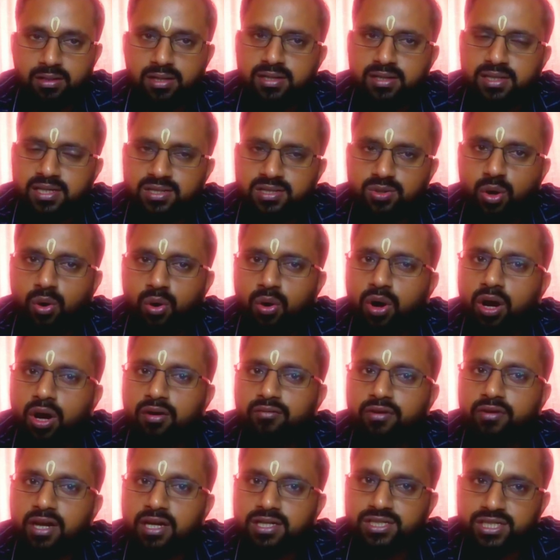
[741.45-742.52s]
These
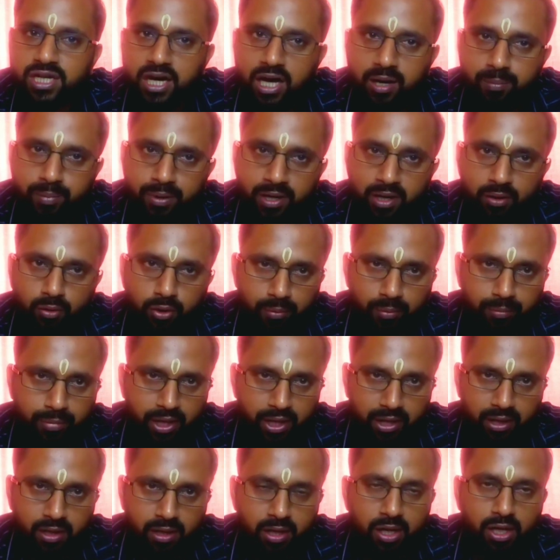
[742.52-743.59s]
all will sharpen our
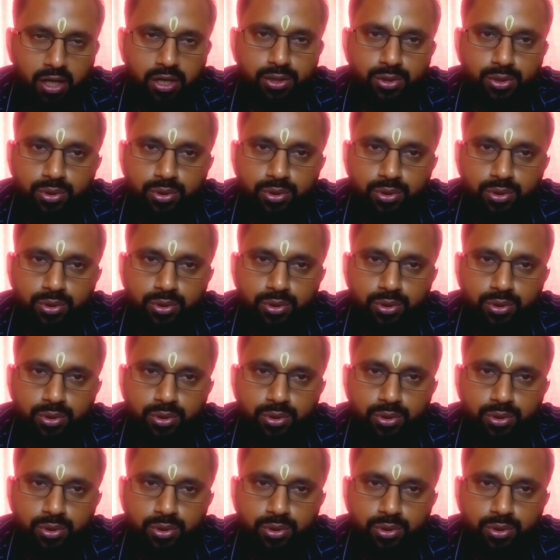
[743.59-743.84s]
brain.